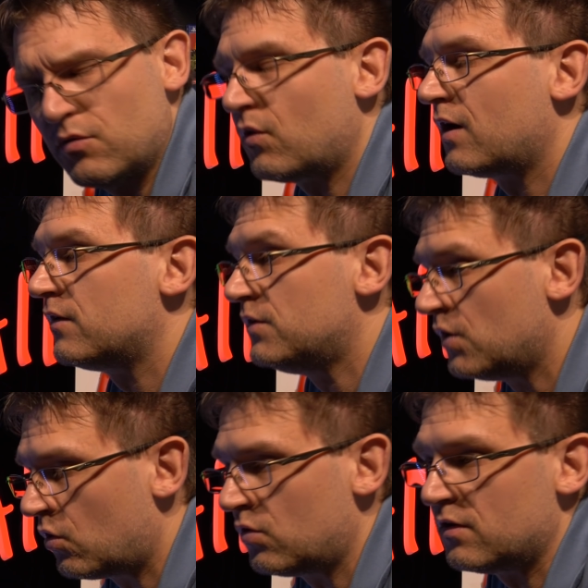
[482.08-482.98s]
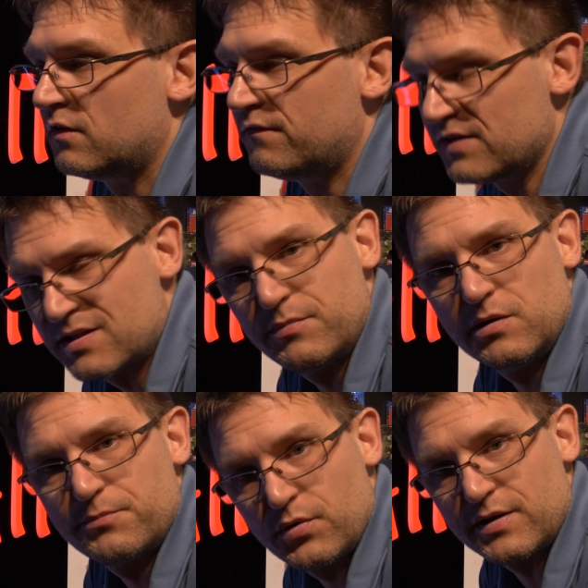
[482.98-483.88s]
or no visible
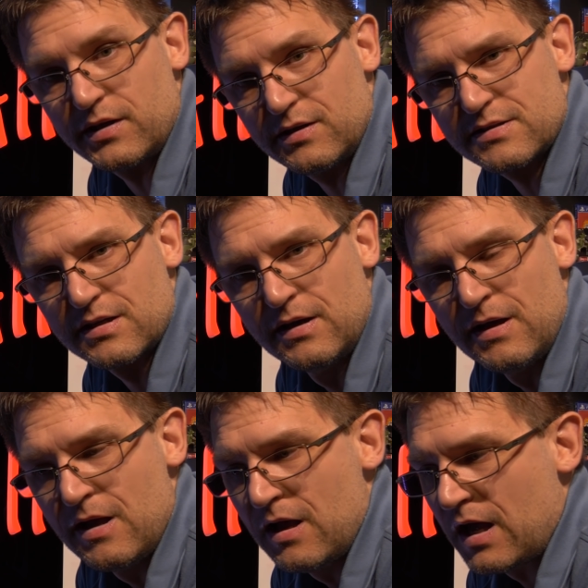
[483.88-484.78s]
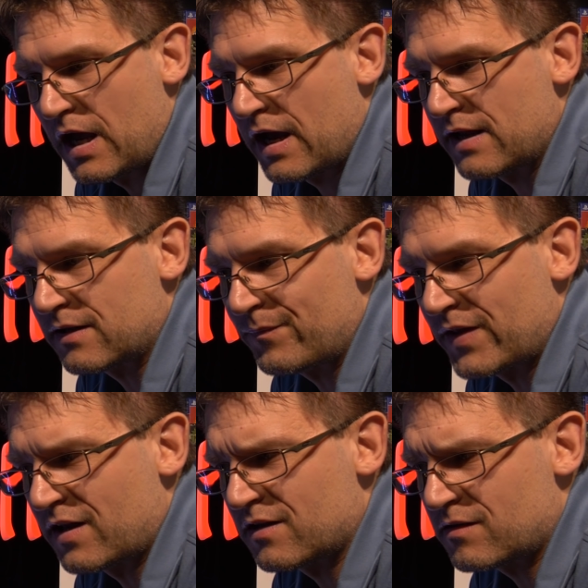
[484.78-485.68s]
burn-ins. And
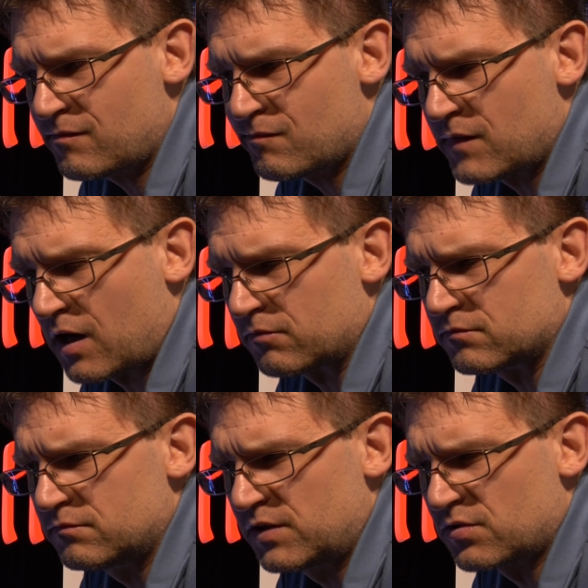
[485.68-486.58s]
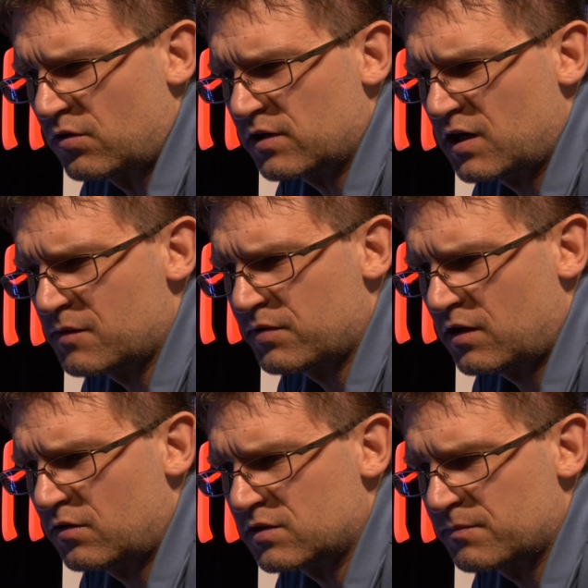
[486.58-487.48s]
then, yeah, we're talking
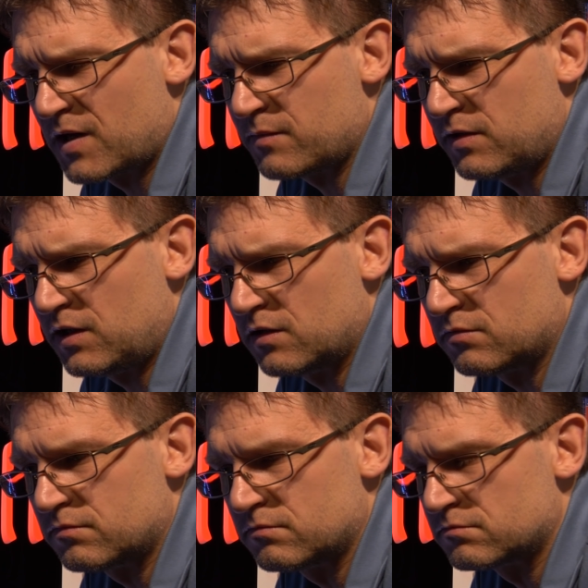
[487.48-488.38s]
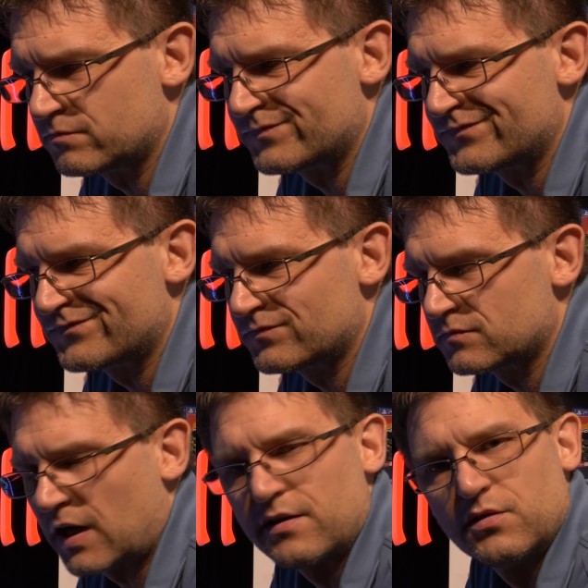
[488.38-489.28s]
about maybe,
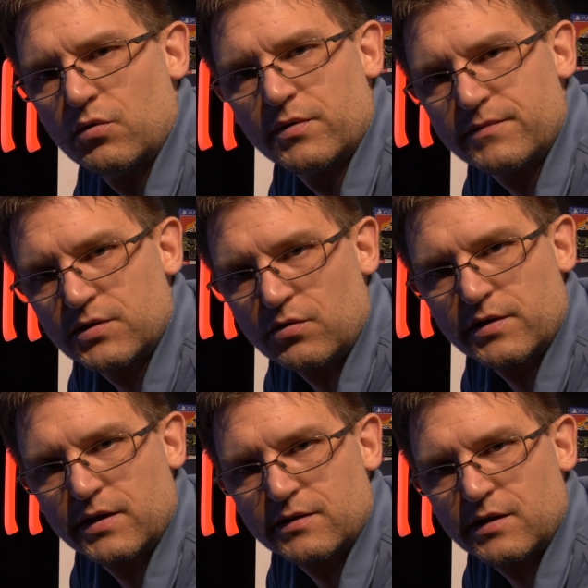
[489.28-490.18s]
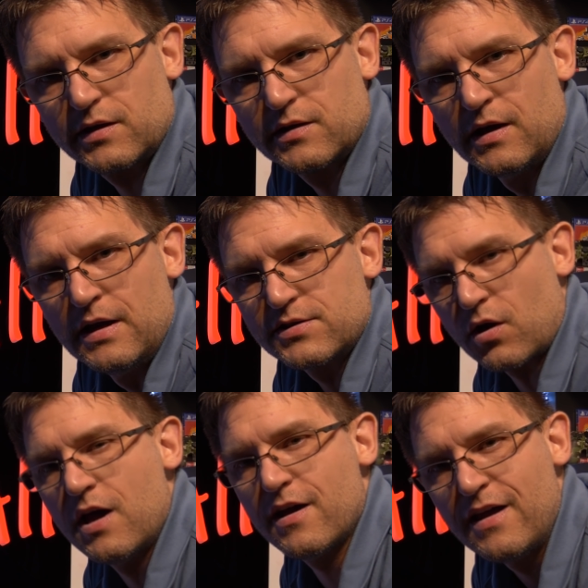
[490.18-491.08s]
I don't know what we're talking at the end. So
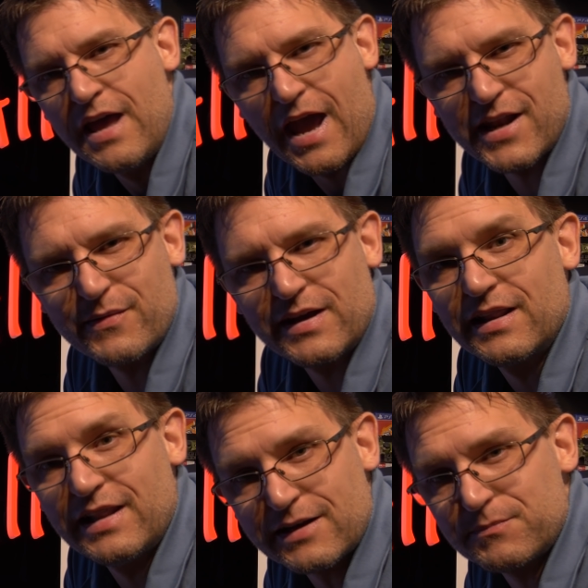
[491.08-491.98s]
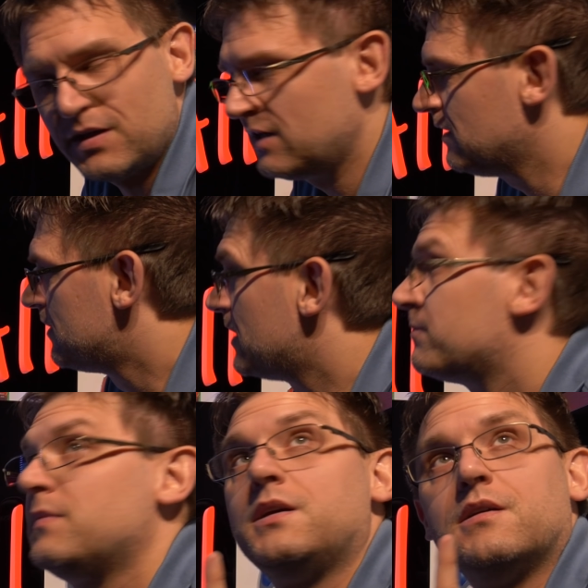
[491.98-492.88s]
anyway, let
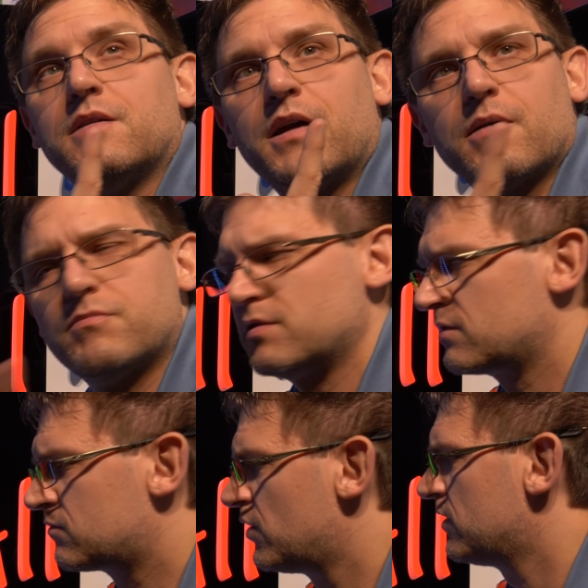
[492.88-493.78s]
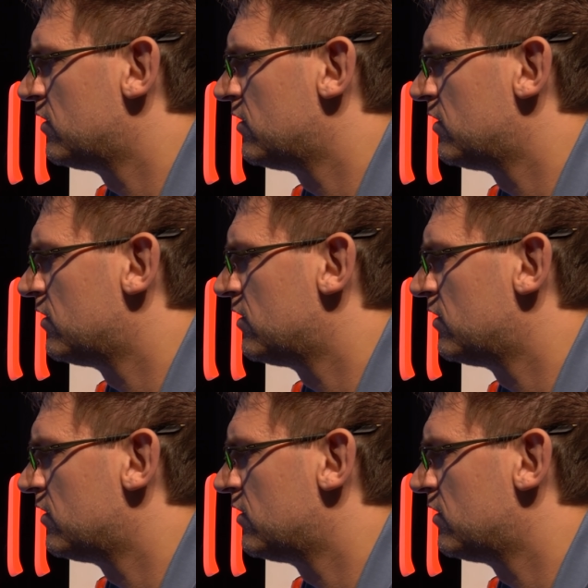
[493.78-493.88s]
me turn